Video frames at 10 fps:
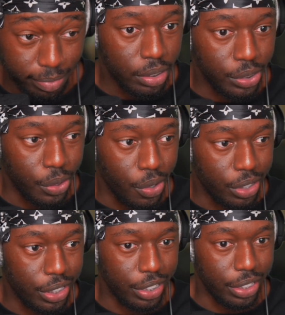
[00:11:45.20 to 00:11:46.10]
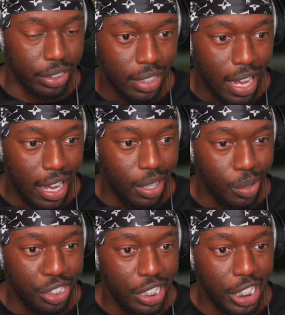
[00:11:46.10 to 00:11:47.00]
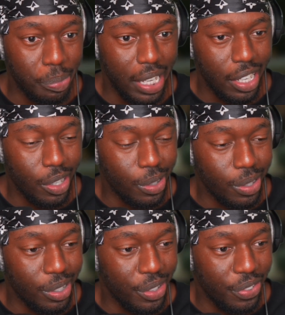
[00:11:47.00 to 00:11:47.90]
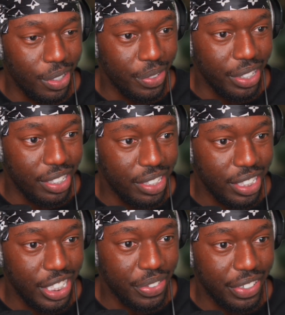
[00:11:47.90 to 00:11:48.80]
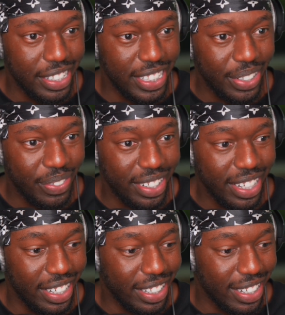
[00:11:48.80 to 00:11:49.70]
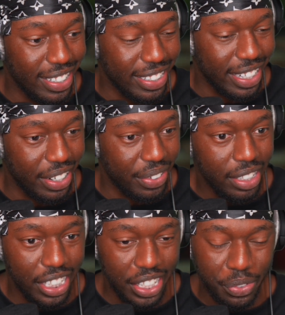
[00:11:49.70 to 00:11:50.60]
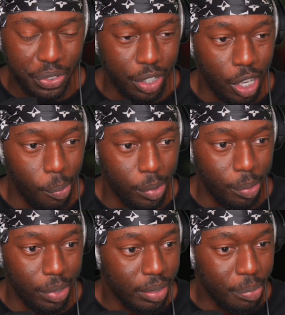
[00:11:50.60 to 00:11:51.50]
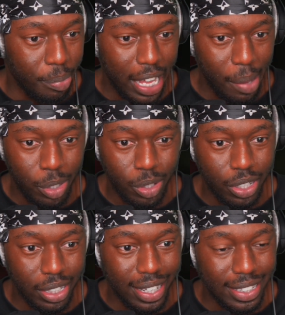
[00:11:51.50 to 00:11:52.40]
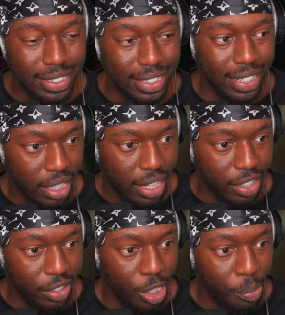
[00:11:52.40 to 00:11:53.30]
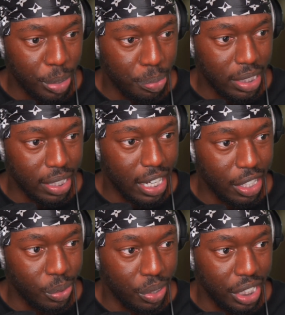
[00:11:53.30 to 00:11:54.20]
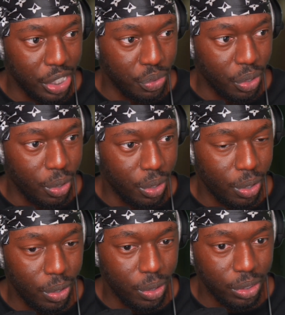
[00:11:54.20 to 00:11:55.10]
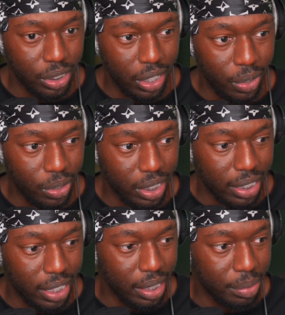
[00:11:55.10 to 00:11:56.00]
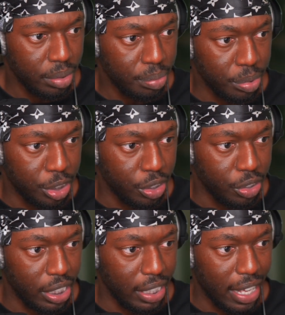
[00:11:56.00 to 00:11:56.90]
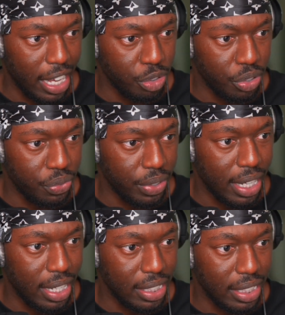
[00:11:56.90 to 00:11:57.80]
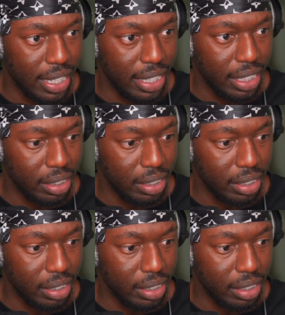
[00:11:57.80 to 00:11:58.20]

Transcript: Talk to her. I know she's mean and all, you feel me? She's very intimidating, kind of scary. Give her a compliment. Ma'am, you look nice today. I know you must be tired of doing these roll calls all the time, but you're looking extra fine tonight.